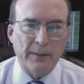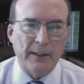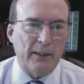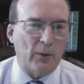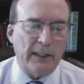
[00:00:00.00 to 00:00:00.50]

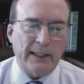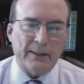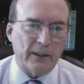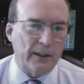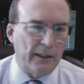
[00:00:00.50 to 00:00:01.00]
Well,
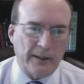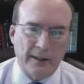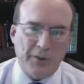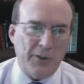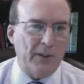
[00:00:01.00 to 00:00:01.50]
that's
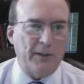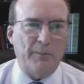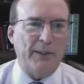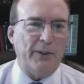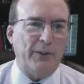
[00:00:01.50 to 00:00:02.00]
nothing
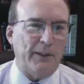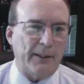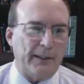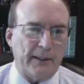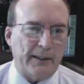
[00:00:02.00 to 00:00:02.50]
compared to
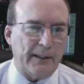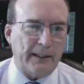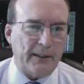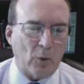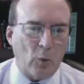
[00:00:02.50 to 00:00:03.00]

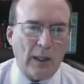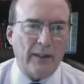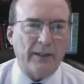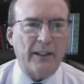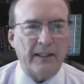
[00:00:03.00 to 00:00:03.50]
the
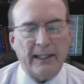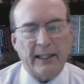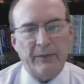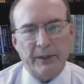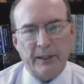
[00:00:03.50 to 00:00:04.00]
quality of the
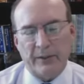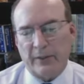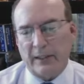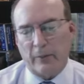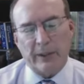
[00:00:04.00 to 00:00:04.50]
evidence
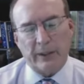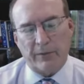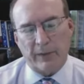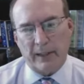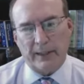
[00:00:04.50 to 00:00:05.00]
that we can
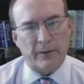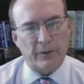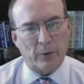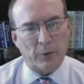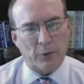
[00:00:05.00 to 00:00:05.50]
find in
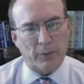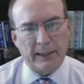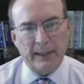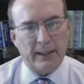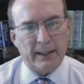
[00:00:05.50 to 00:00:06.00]
social
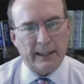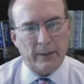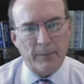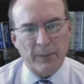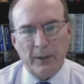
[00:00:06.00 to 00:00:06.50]
media now
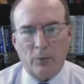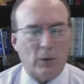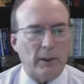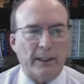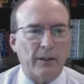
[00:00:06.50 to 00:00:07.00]

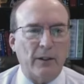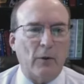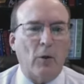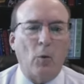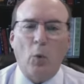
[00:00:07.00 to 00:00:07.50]
related to
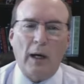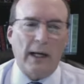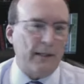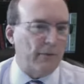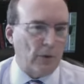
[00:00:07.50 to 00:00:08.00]
a
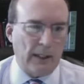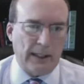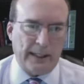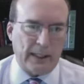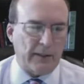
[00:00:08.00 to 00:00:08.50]
wide
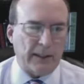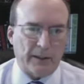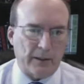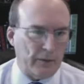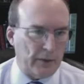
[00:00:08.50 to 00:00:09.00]
variety of
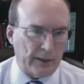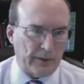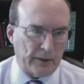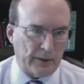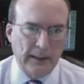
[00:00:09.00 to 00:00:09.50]
activities.
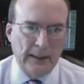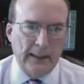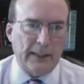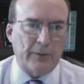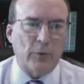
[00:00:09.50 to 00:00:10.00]
And
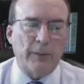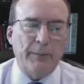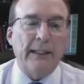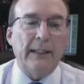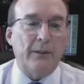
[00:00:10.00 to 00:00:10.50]
it's really
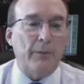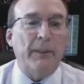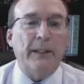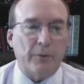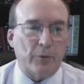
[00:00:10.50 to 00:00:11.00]
beginning to
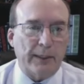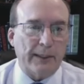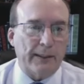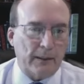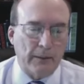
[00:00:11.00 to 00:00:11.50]
penetrate
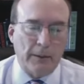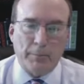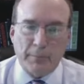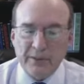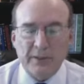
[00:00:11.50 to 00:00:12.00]

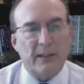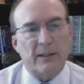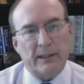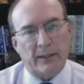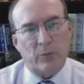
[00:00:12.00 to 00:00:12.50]

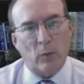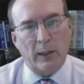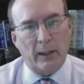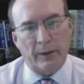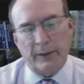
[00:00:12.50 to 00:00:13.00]
business as
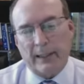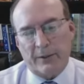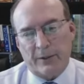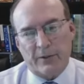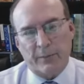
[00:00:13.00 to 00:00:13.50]
well, not
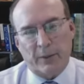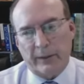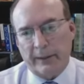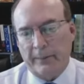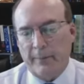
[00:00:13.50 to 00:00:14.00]
just
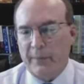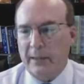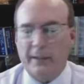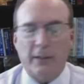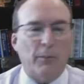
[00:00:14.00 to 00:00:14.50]
merely,
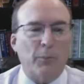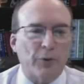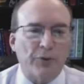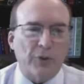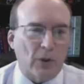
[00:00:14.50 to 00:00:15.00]
you know,
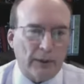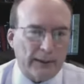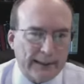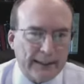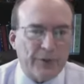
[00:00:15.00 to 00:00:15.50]
personal
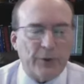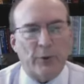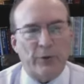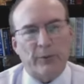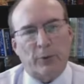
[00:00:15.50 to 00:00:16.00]

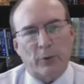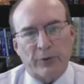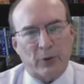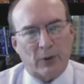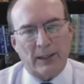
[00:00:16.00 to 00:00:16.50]
issues and
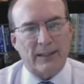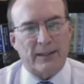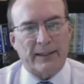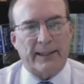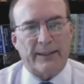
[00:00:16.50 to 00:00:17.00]
personal kinds of
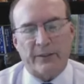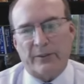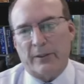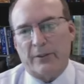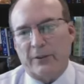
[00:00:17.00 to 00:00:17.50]
cases
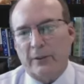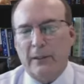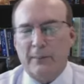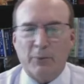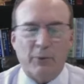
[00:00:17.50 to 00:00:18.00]
such as
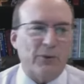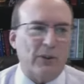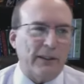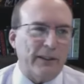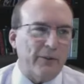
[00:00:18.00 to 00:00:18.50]

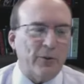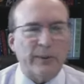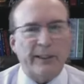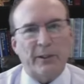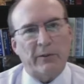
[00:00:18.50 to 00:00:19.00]
personal
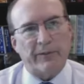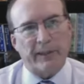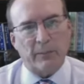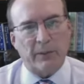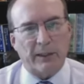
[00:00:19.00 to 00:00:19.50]
injury or
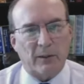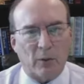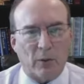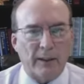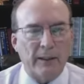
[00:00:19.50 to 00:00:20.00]
family
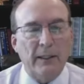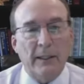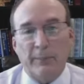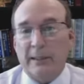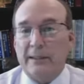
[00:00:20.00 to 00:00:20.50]
law,
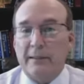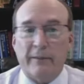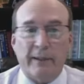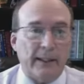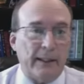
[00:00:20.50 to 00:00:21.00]
but it's
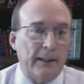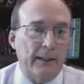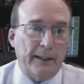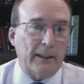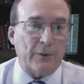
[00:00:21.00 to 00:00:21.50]
invading
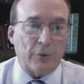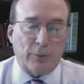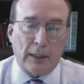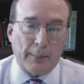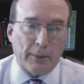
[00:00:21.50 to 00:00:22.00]
intellectual
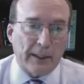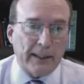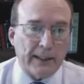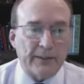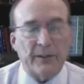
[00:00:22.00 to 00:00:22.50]
property
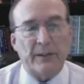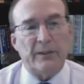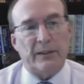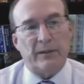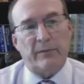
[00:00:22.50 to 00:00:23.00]
cases,
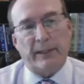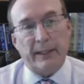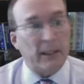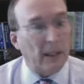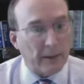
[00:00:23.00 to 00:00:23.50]
it's
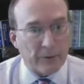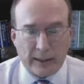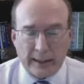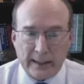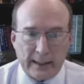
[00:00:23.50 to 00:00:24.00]
invading
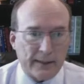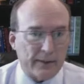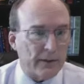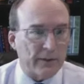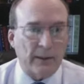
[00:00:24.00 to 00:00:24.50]
contract
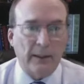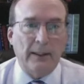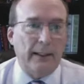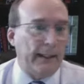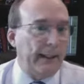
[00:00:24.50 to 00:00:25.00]
cases,
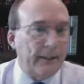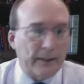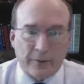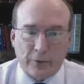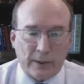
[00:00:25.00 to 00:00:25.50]

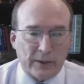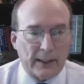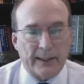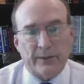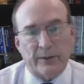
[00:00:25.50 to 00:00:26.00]
antitrust
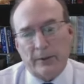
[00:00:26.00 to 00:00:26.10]
cases.